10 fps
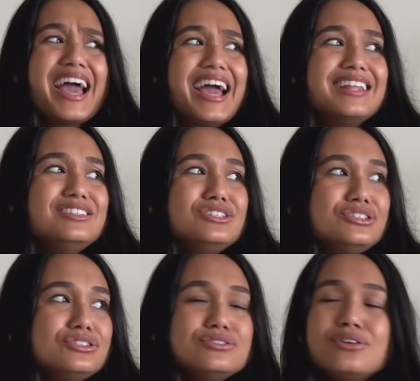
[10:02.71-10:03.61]

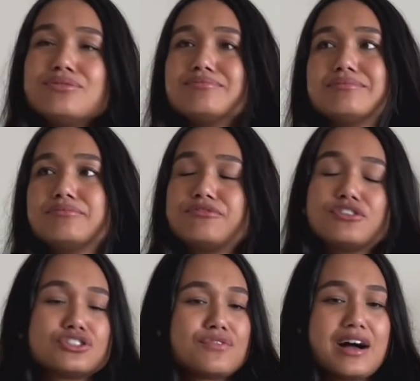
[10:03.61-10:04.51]
And you don't,
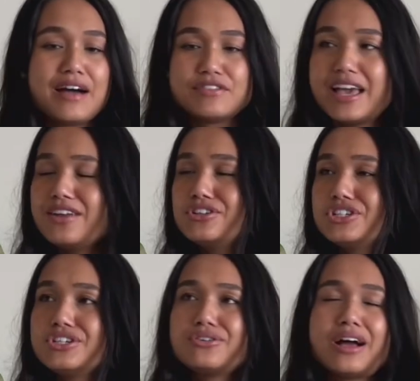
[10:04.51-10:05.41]
first of all, have the
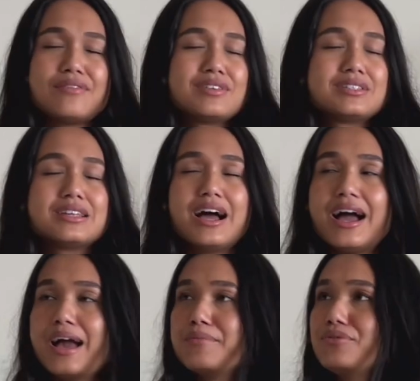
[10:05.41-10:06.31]
energy, you don't have the
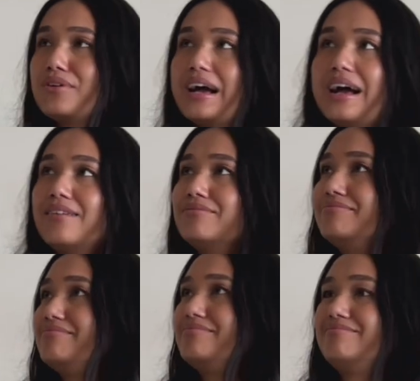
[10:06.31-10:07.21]
time, you don't have
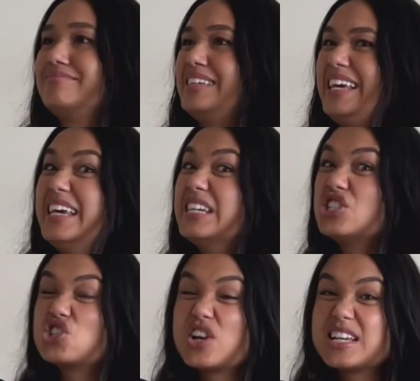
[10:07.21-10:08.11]
the
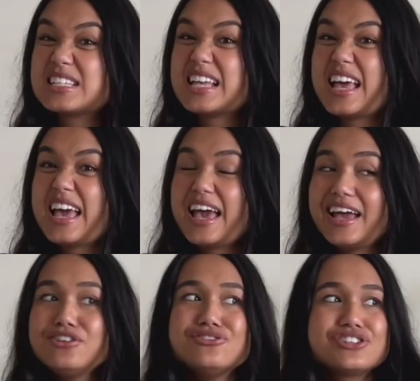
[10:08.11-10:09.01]
interest,
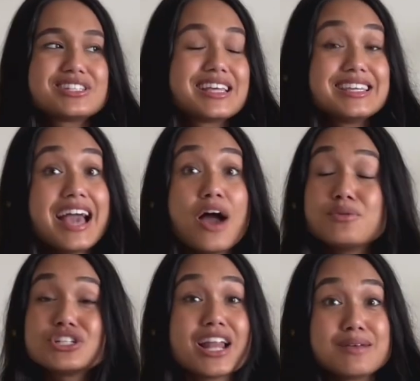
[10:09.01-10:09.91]
and you just say, yeah,
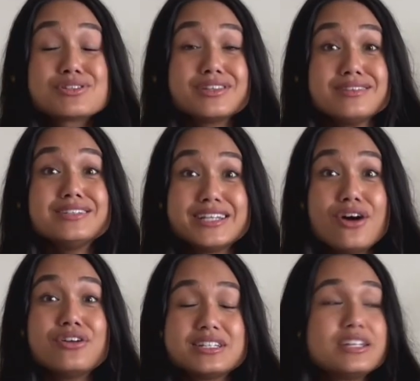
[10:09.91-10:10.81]
we should absolutely
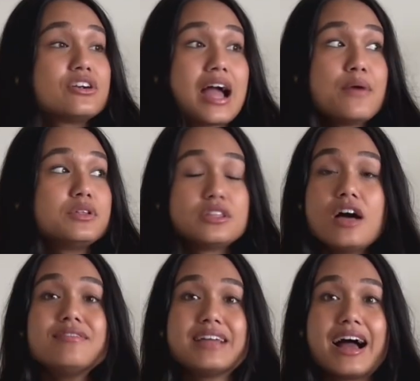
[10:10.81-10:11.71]
go to dinner. I would
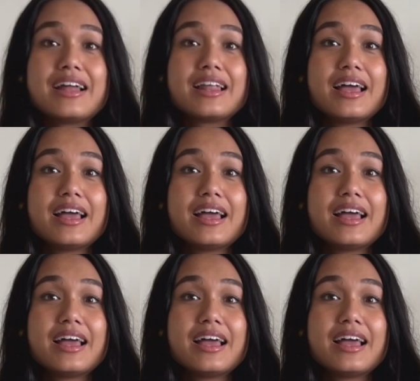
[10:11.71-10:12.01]
love that.